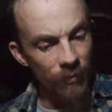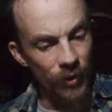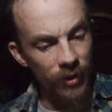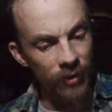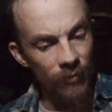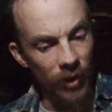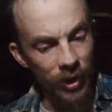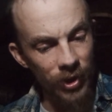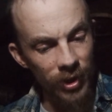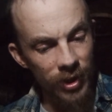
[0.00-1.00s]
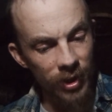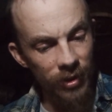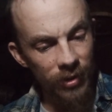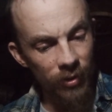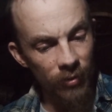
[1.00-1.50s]
But in
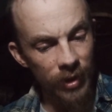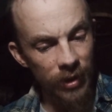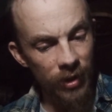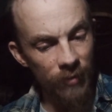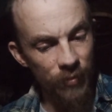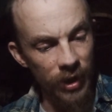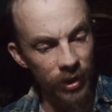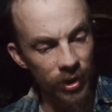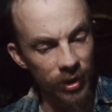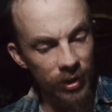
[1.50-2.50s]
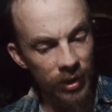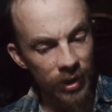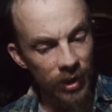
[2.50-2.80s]
Washington, you get the impression,